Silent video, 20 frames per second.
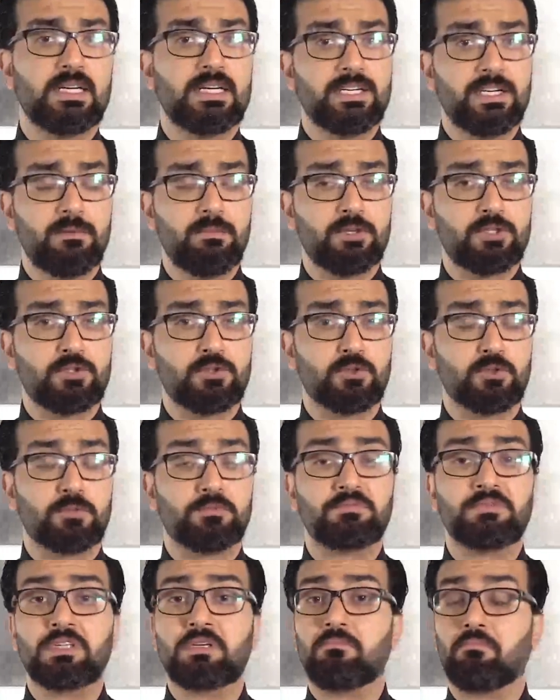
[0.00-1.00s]
Number 2.
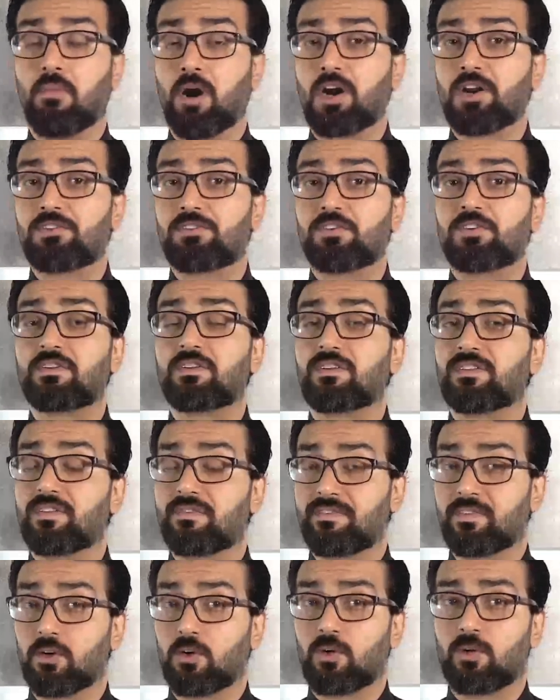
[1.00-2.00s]
Monitor the
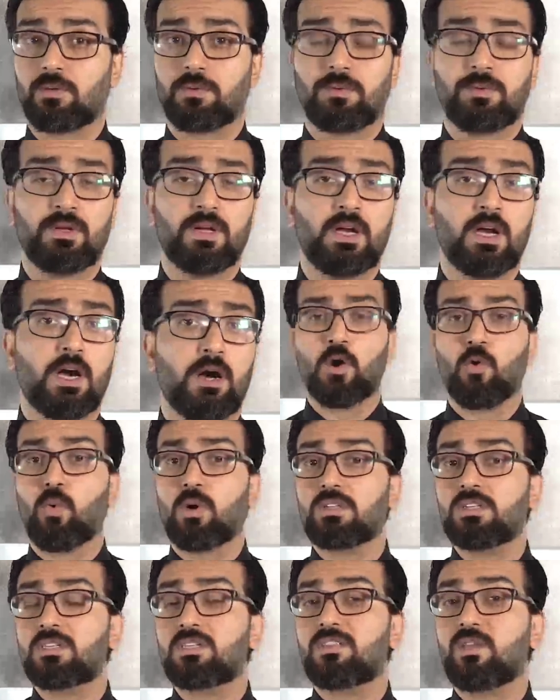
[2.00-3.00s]
flow.
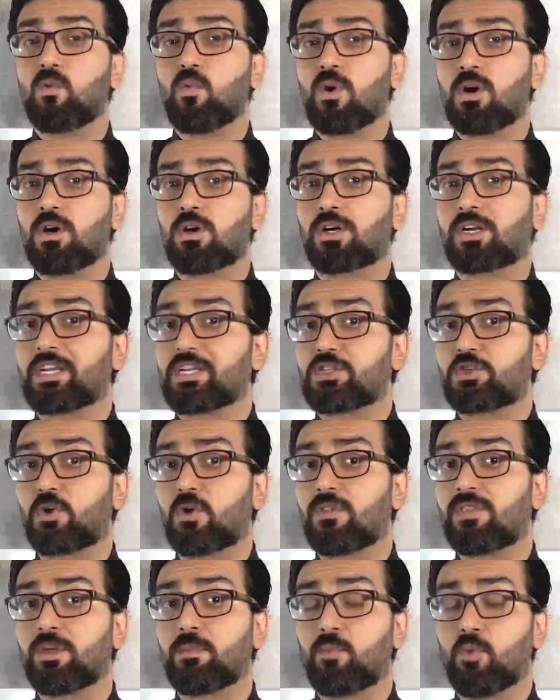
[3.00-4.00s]
Once the work is
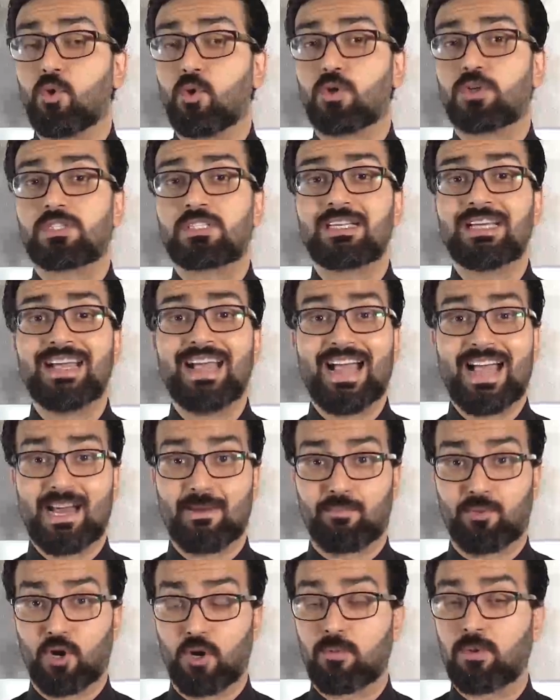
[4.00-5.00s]
on the board and
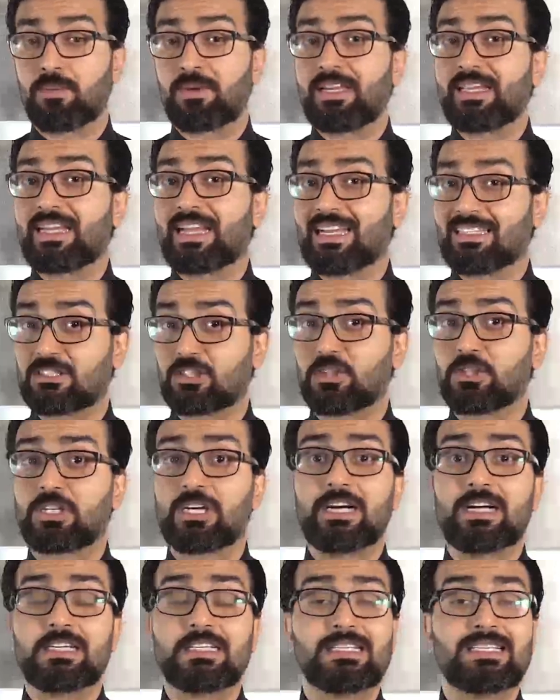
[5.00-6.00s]
probably
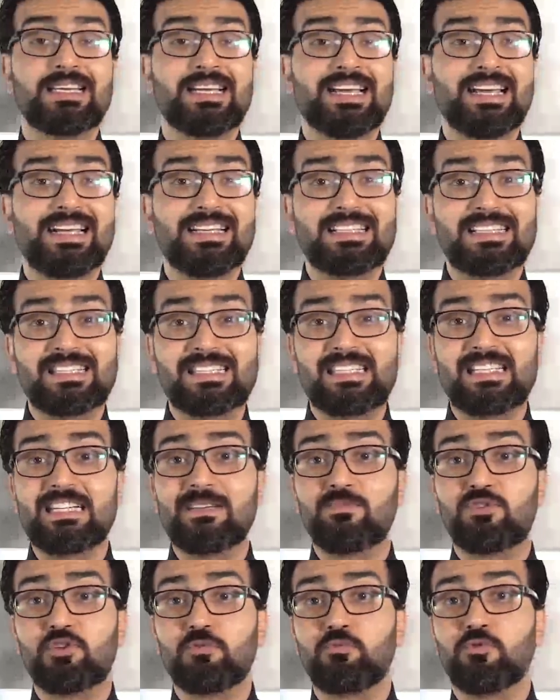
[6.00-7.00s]
categorized, it's time
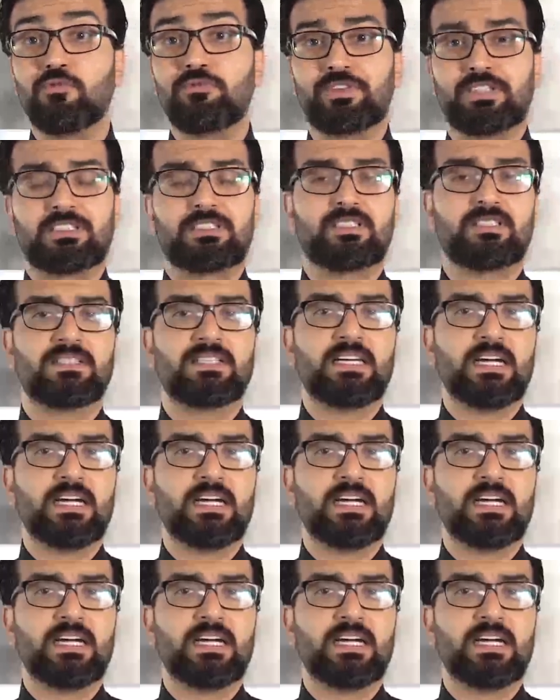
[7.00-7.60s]
to move it.